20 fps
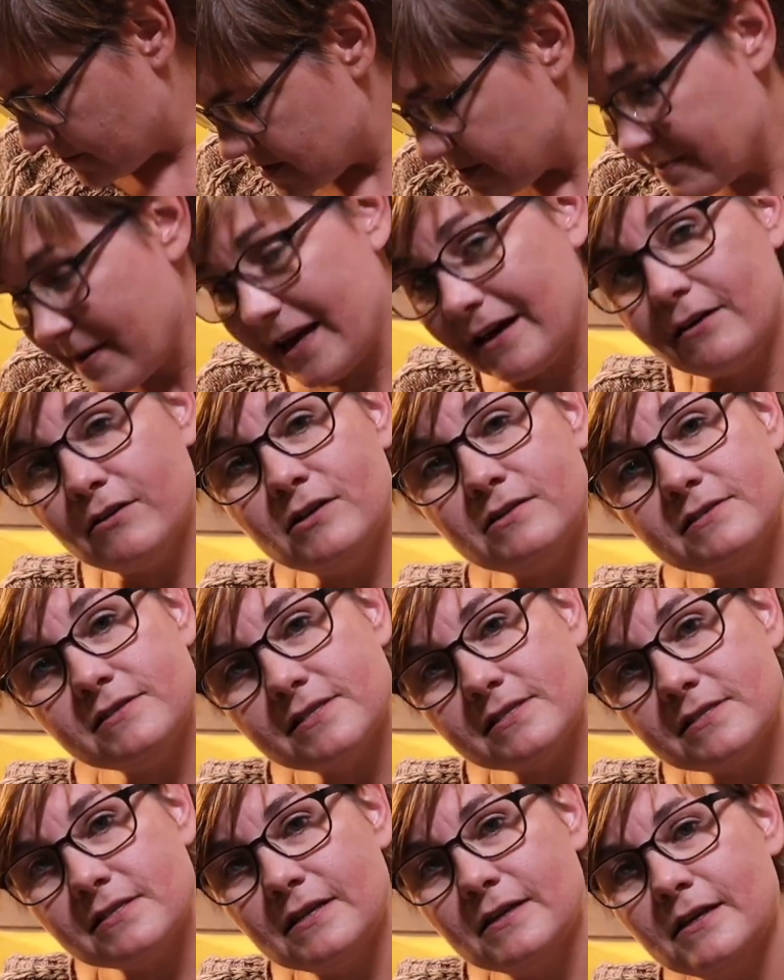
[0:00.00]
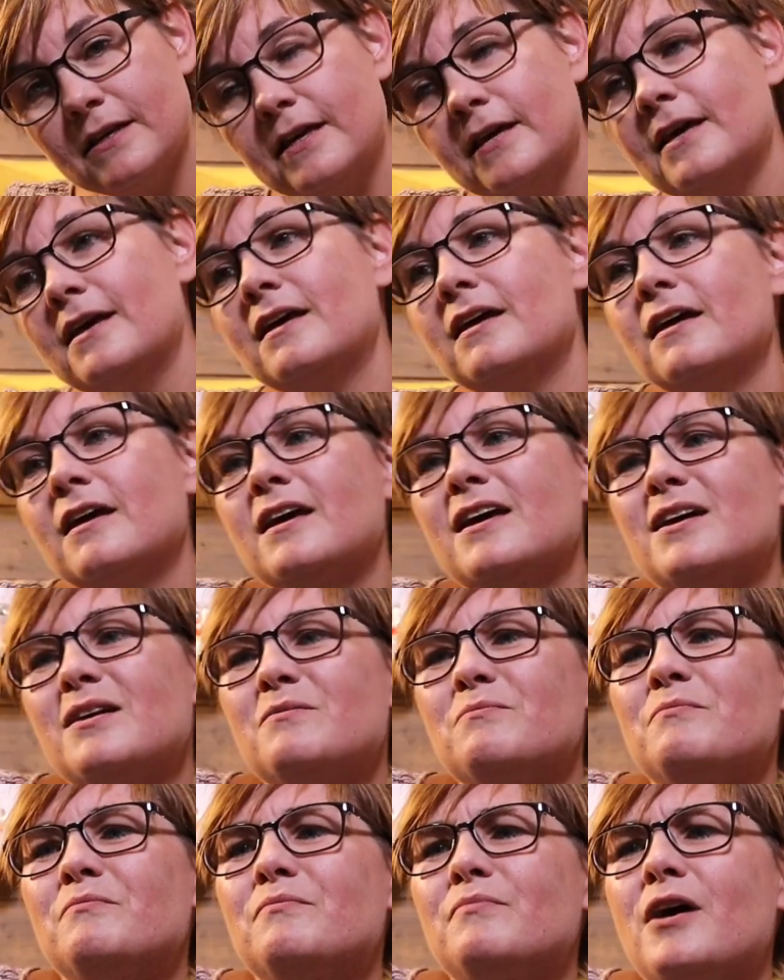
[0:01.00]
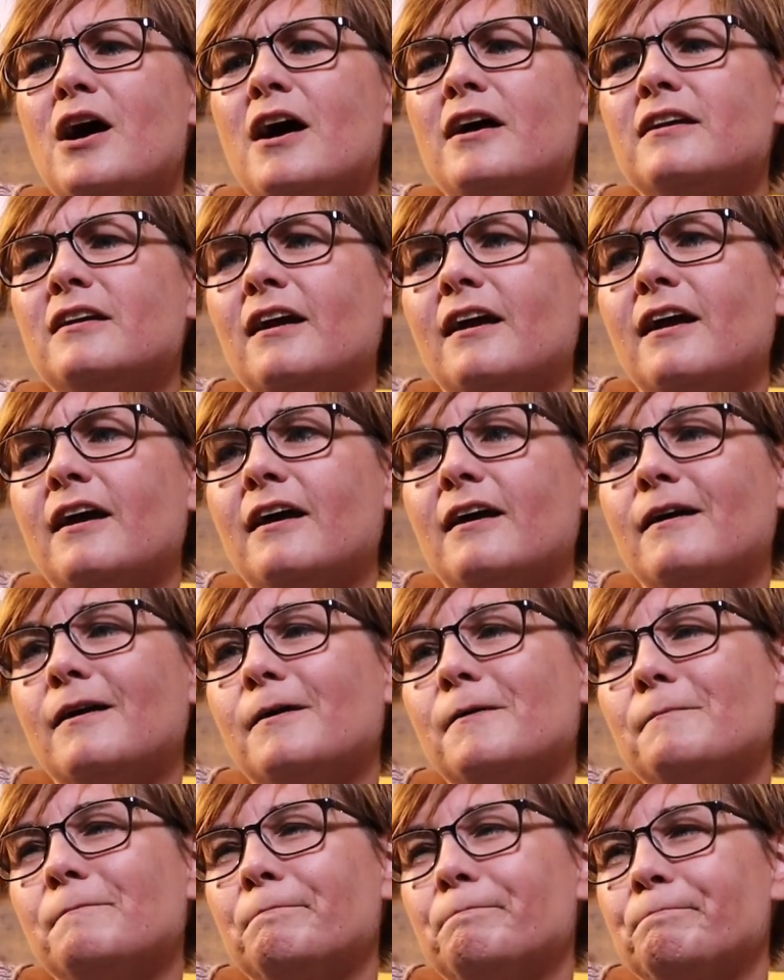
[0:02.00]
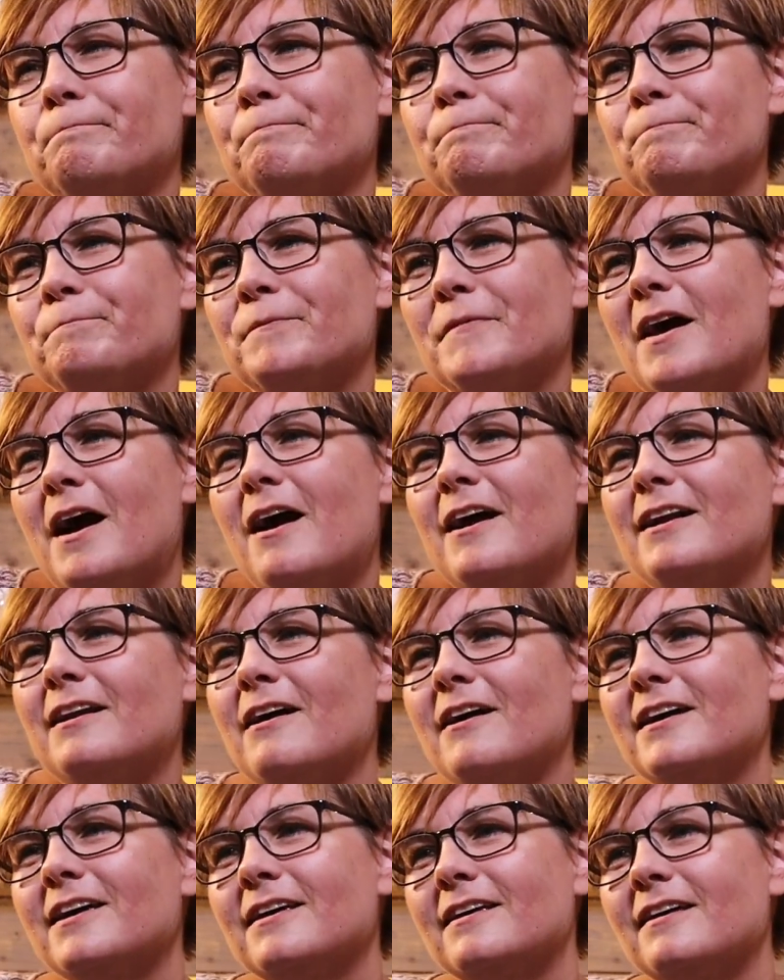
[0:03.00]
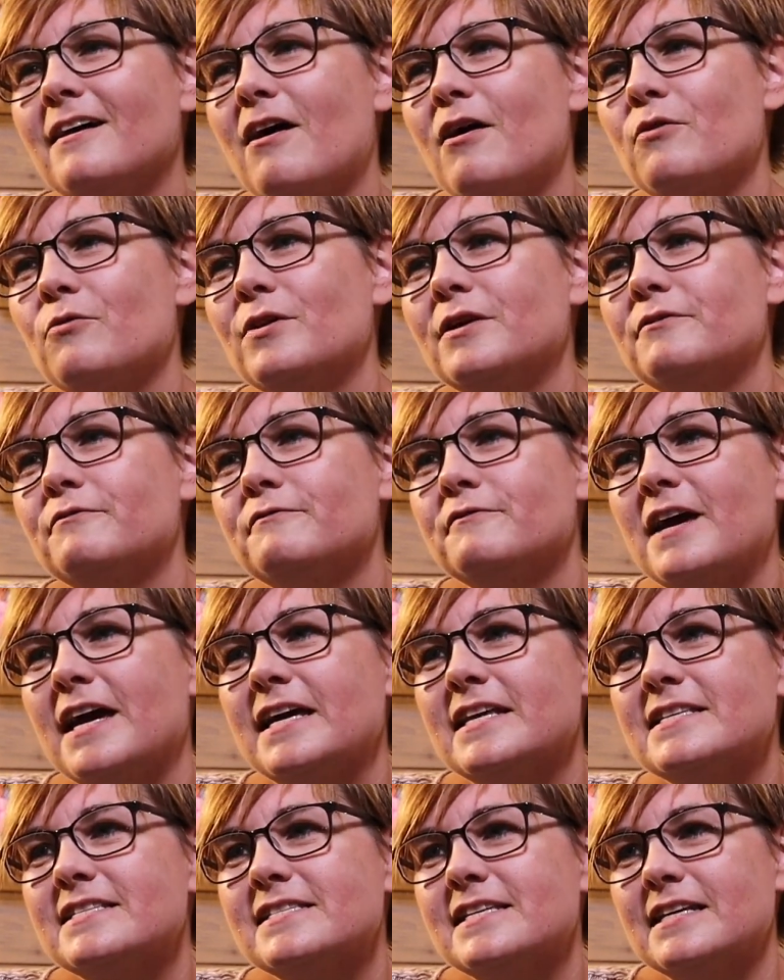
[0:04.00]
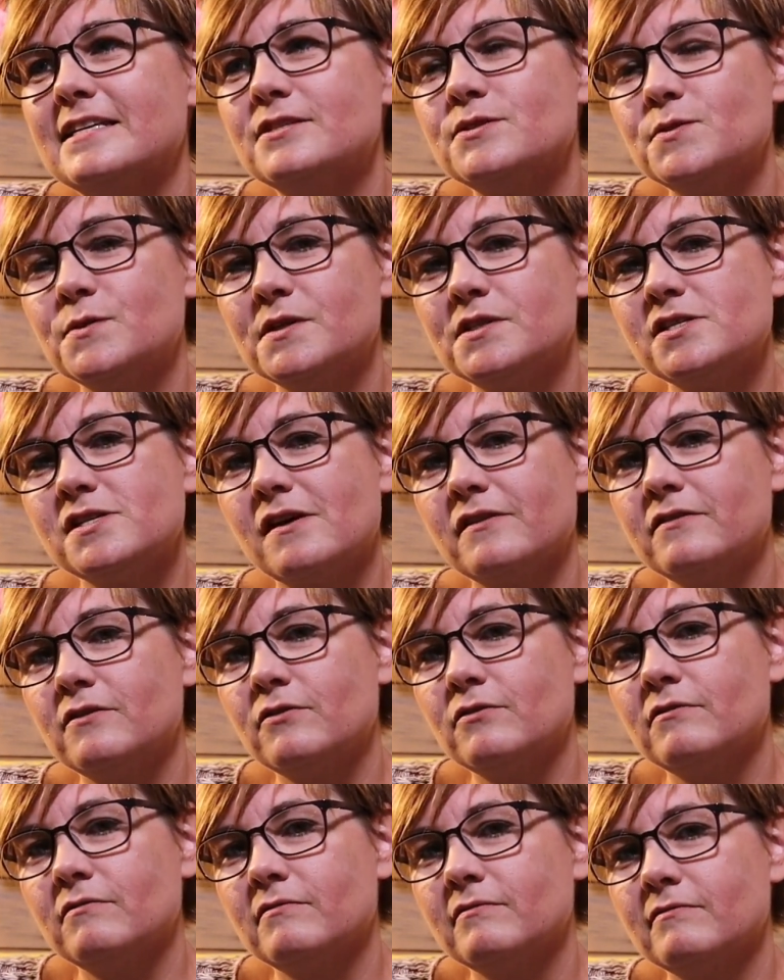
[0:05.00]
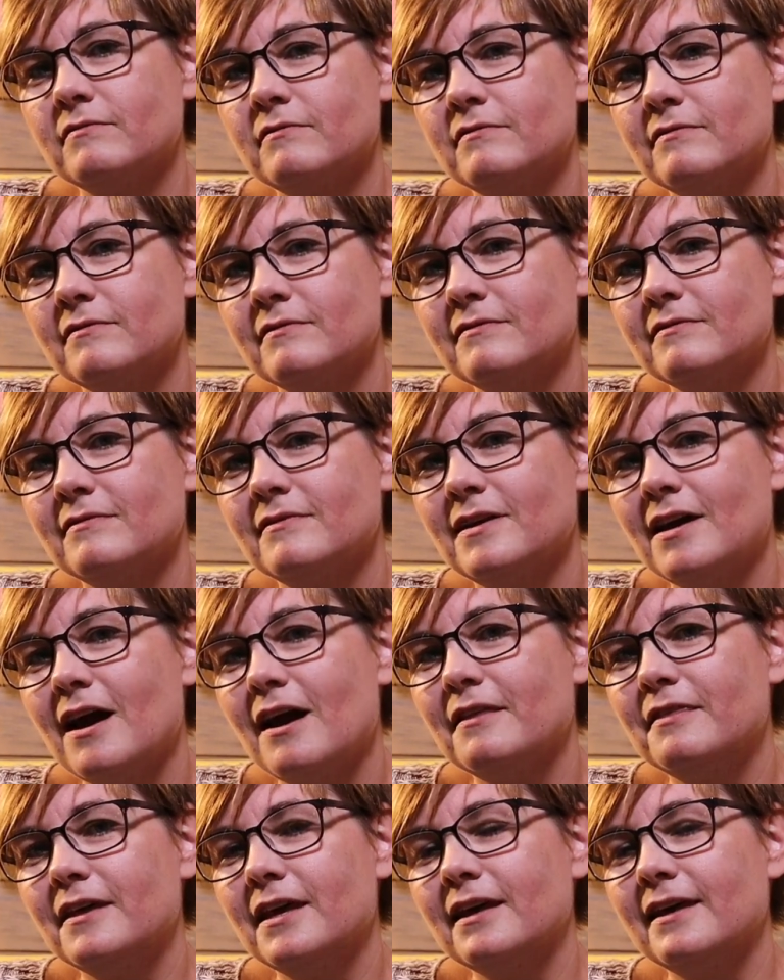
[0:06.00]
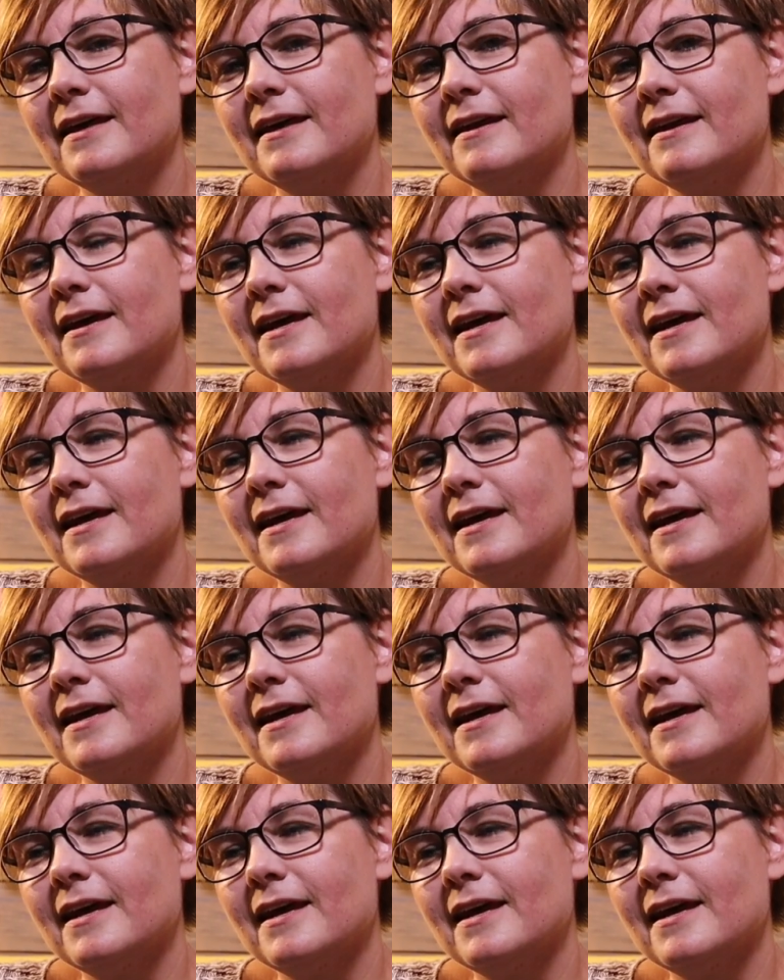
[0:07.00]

of speckles, but I like how it fades into each other. I think